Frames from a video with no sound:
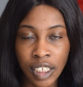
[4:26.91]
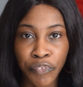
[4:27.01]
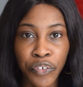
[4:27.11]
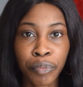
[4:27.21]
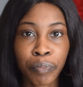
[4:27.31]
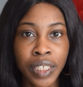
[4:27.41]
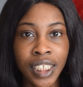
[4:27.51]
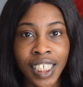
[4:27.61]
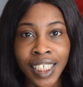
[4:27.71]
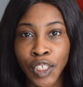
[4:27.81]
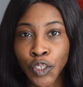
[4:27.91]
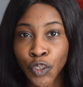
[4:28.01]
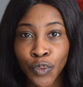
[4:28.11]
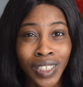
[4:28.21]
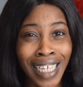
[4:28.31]
Film business has to
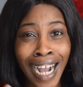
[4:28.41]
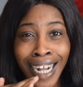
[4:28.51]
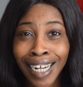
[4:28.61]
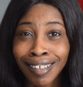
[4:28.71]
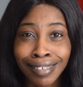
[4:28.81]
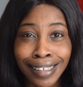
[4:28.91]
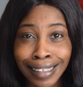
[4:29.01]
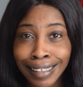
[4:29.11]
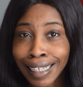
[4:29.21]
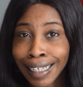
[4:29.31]
do with accounts